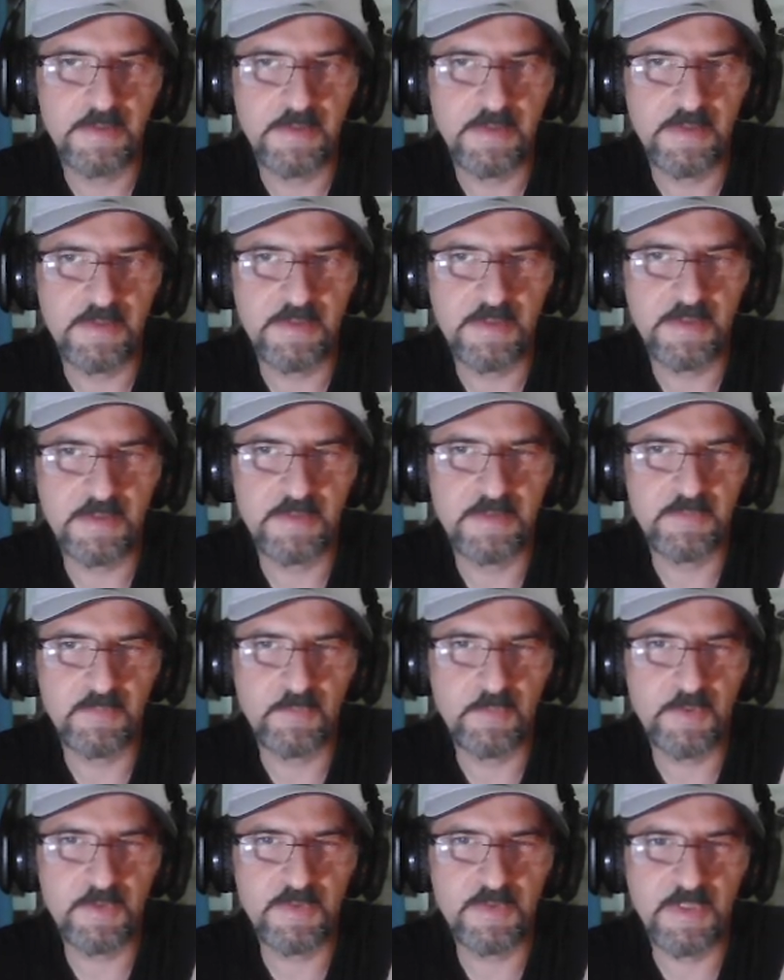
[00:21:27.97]
This
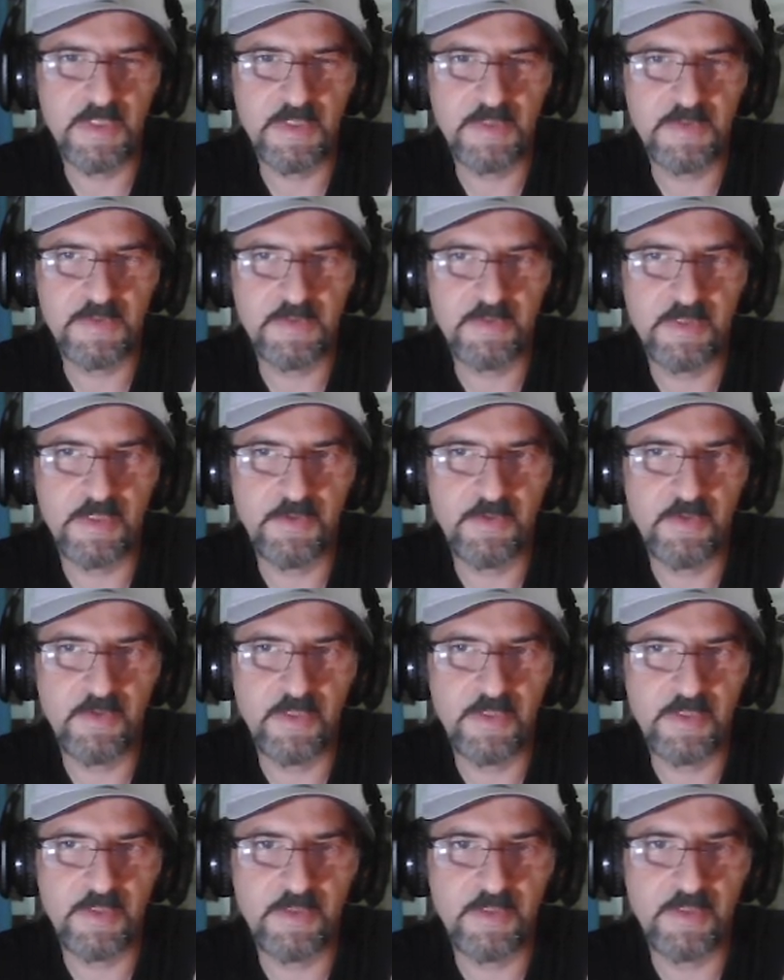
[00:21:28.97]
worst case scenario, I
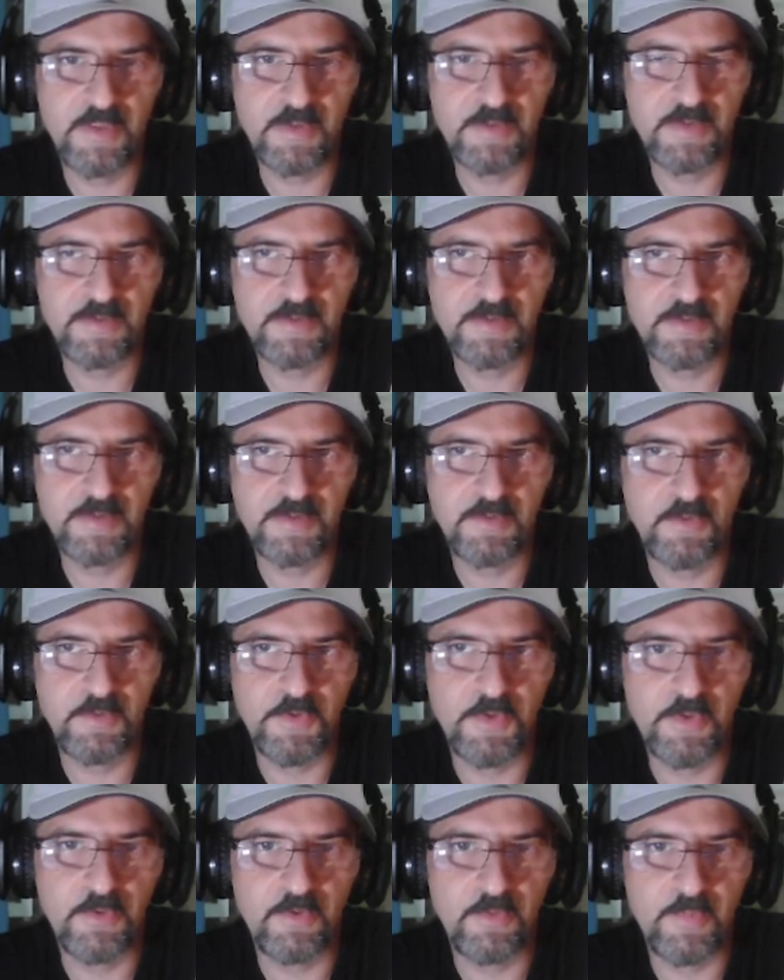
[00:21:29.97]
can
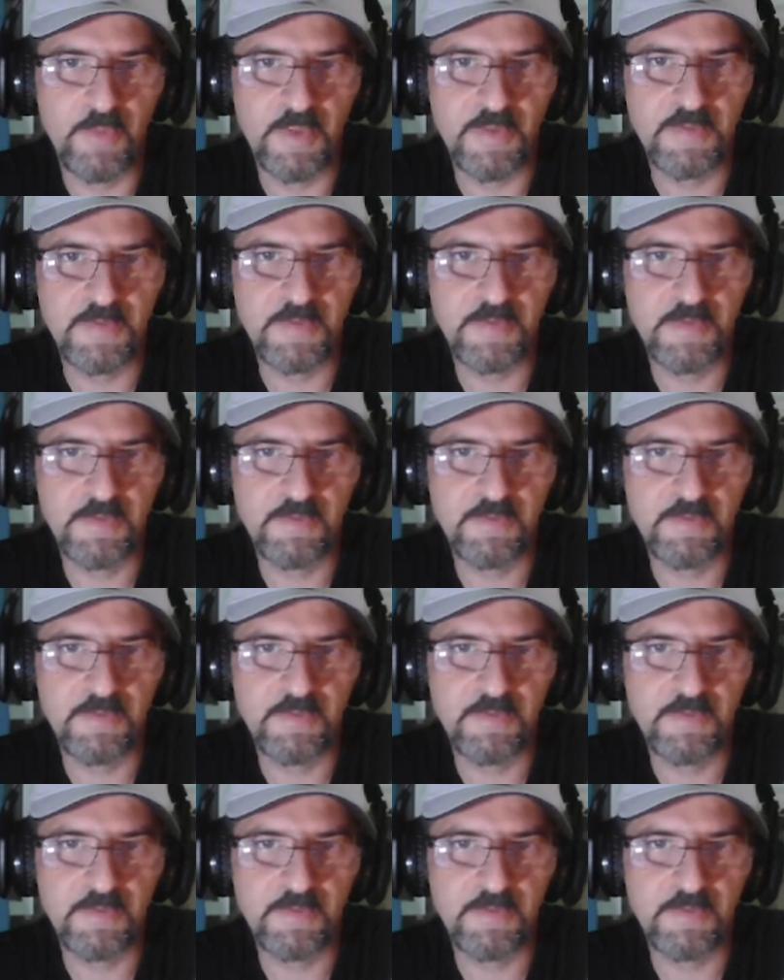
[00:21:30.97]
Oneiromancy it.